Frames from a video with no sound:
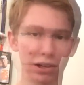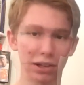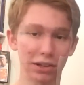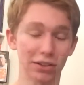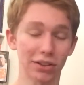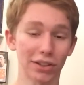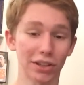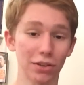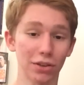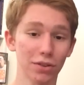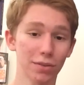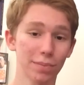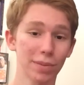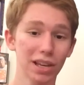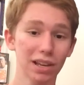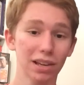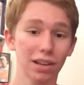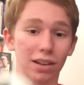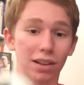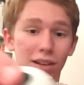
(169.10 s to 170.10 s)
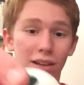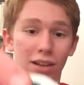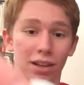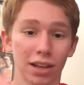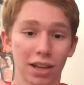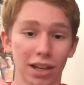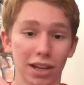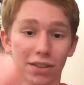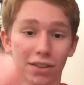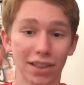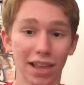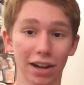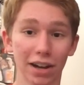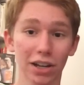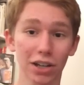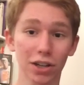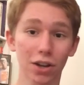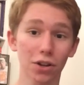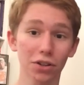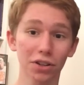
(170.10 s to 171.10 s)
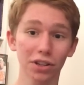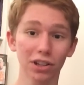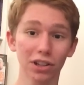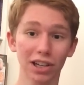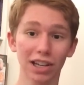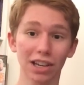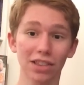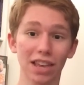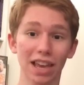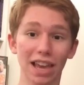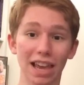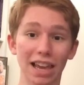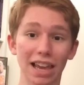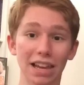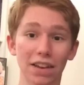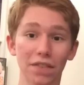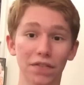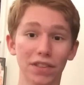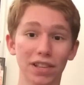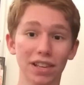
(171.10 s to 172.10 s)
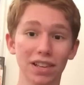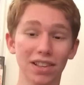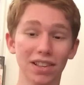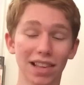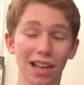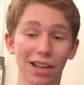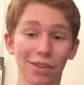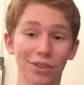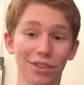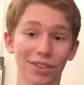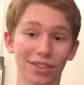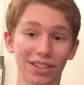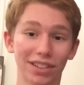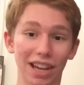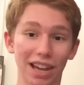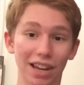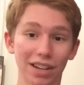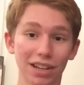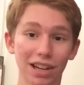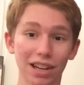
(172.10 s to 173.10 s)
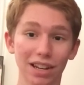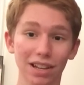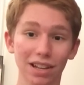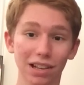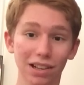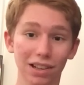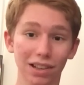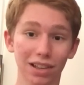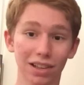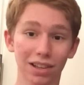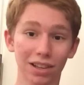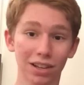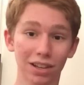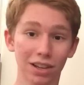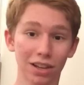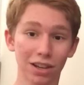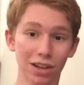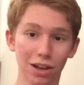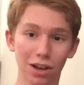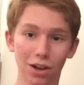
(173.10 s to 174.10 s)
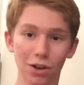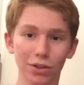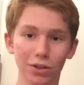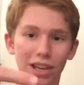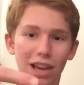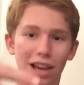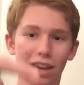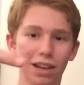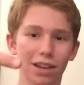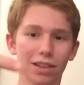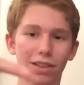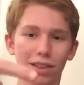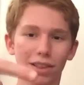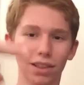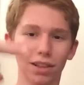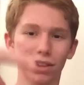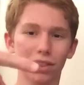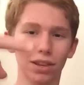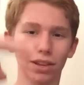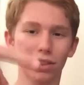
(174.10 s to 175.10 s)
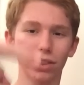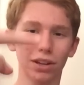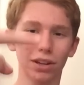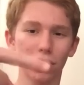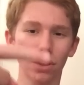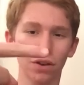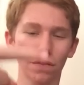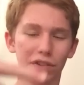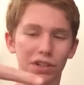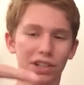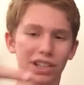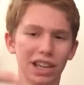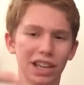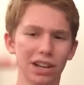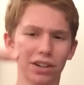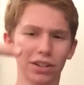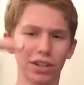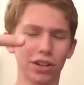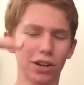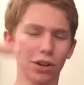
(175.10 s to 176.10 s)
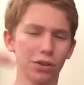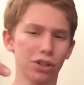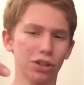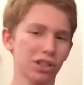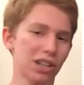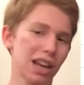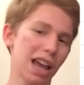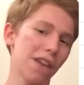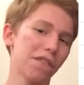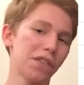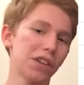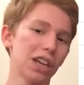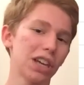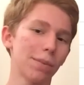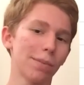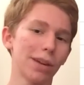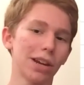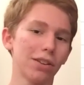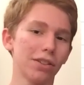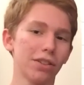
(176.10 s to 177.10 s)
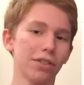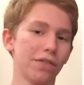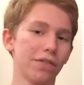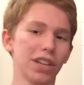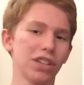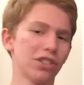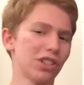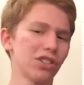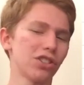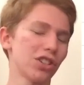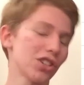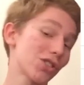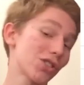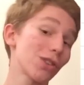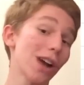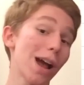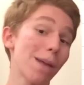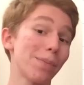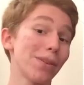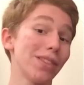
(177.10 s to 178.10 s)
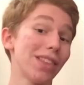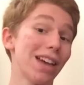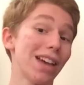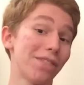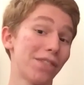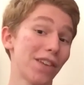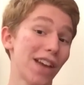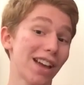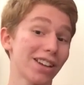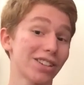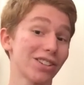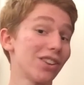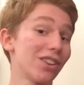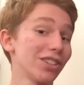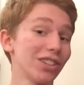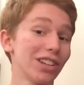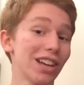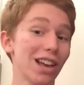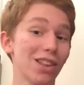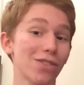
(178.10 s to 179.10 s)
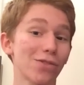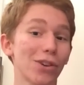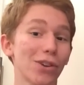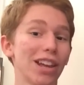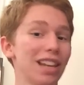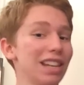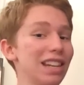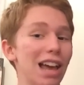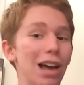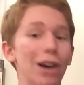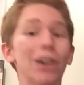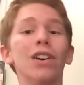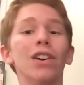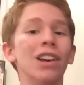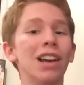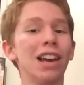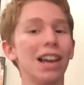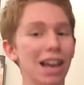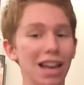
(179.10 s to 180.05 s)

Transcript: Excuse me? Is that a call to look at the AFC South standings? oh yeah, it's they're over here. You know, just half a game out of the division. Just dropping that fact on you guys right now.